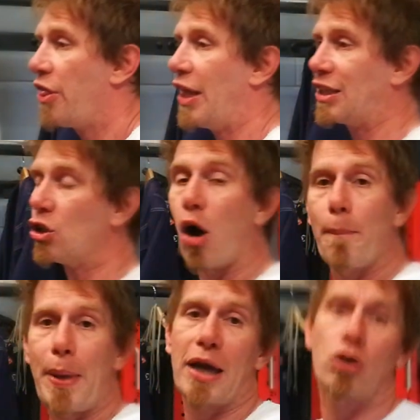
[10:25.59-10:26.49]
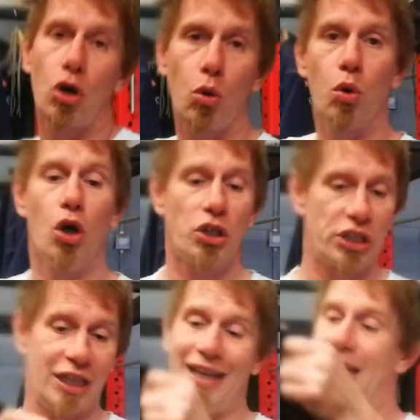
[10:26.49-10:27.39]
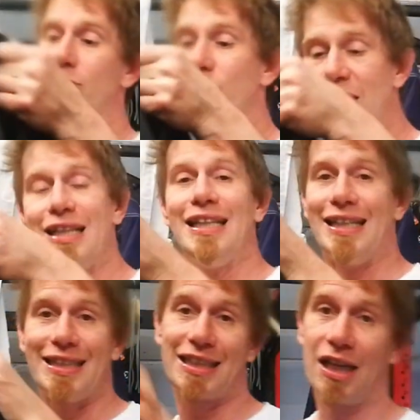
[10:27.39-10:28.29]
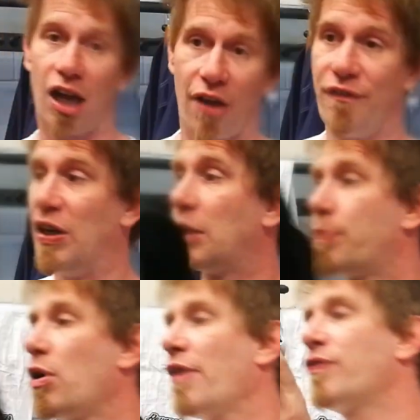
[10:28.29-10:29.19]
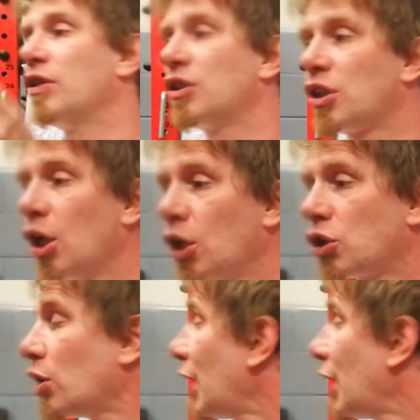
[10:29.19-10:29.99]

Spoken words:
It's not better or worse, it really is a fit preference. So